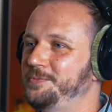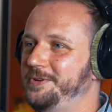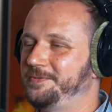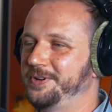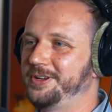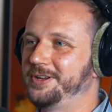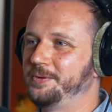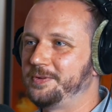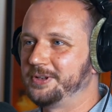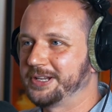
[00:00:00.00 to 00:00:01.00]
with a
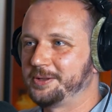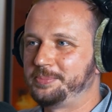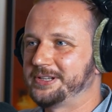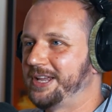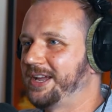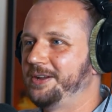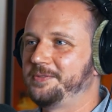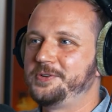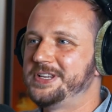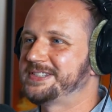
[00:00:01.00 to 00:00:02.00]
with a little bit like a free